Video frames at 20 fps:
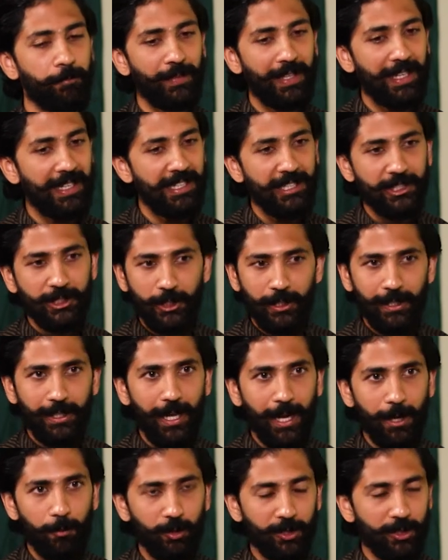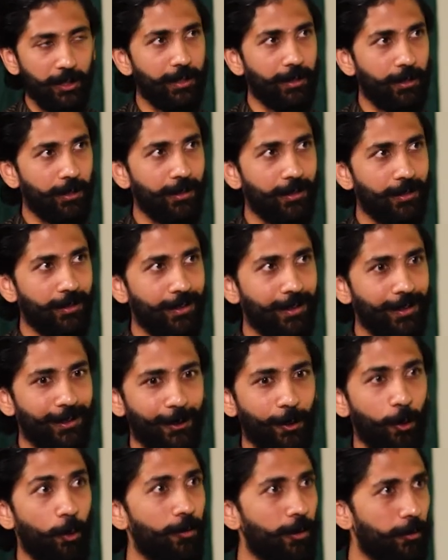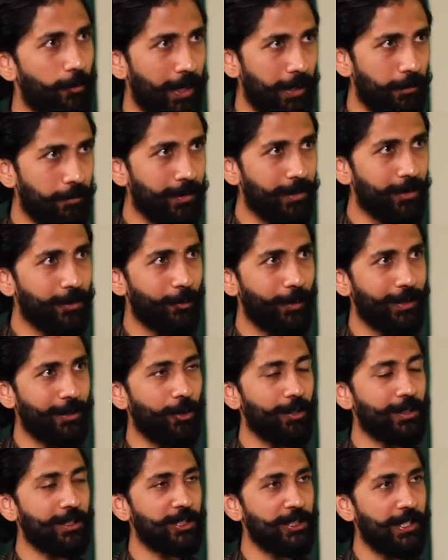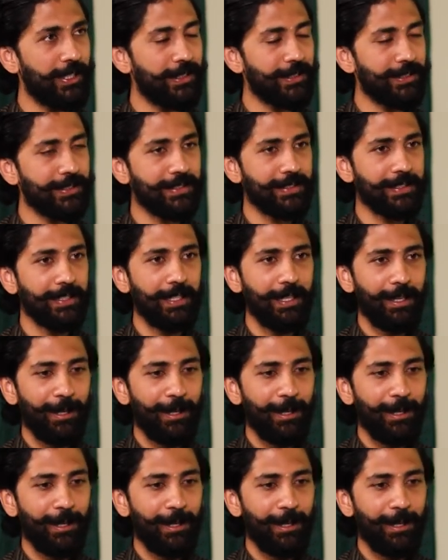initially I was a little overwhelmed with all the changes,